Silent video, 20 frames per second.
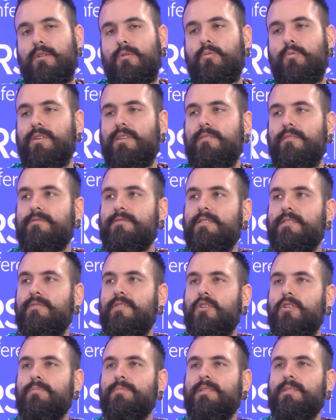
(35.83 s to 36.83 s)
We've
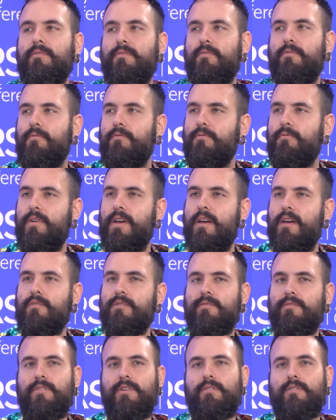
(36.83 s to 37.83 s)
developed a
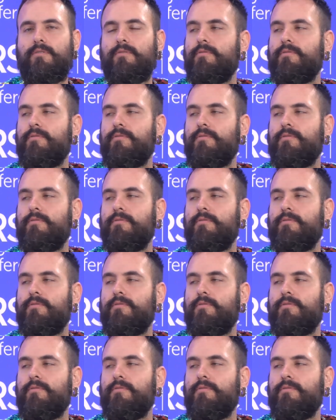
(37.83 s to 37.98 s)
very, very,